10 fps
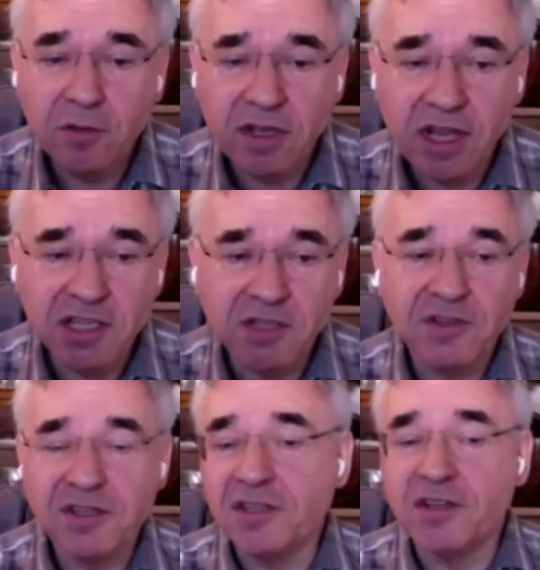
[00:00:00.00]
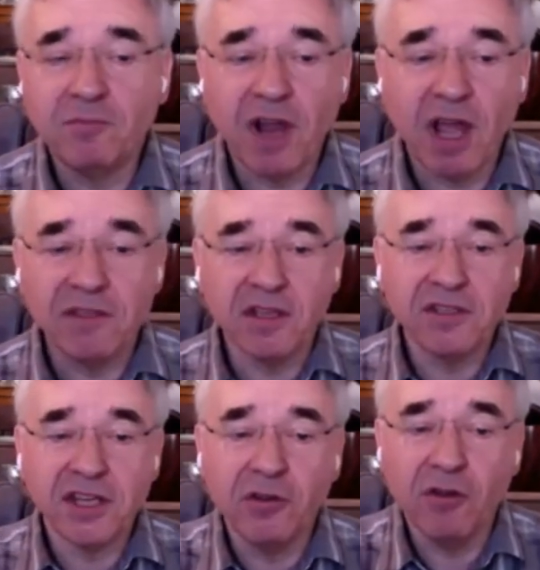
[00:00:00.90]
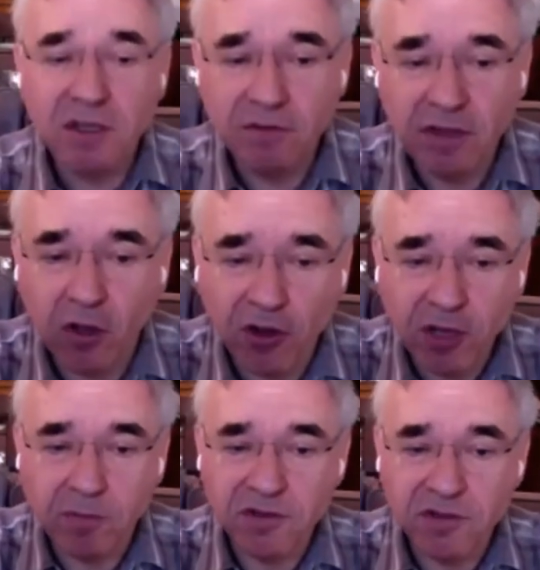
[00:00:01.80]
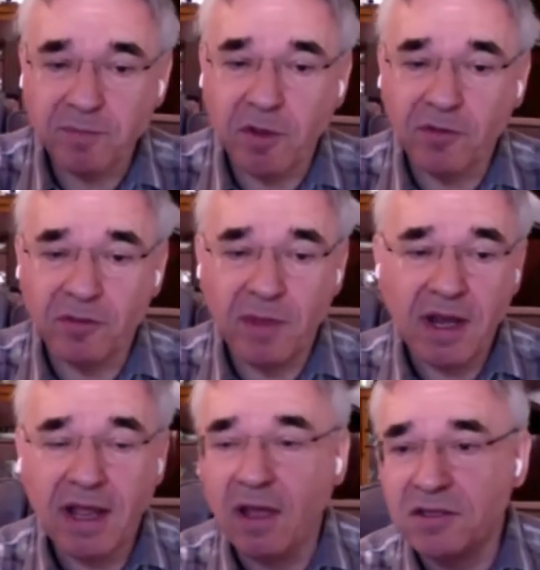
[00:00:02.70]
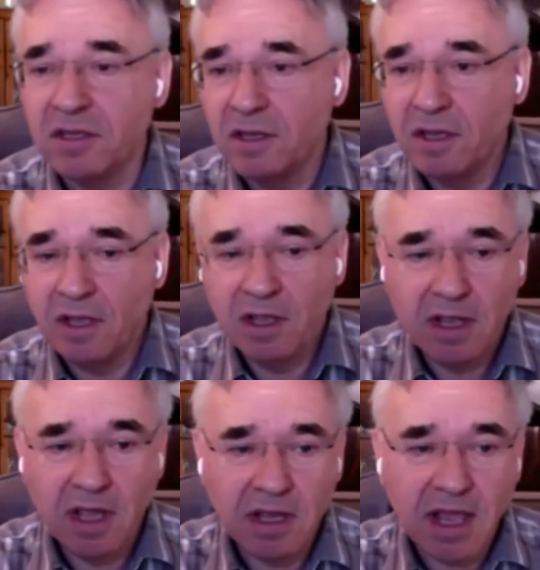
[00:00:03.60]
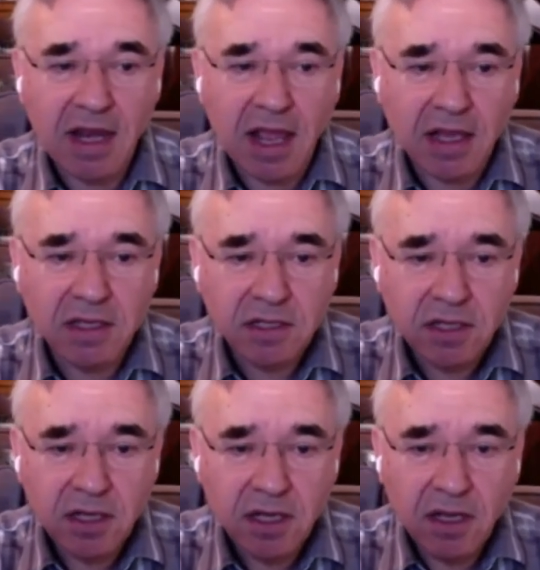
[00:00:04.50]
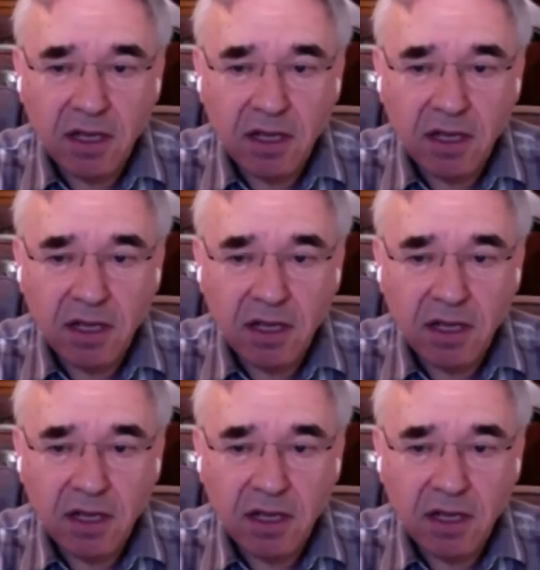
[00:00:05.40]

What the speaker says: due to the insufficiency of privacy and security for the occupants of both the main house and the annex.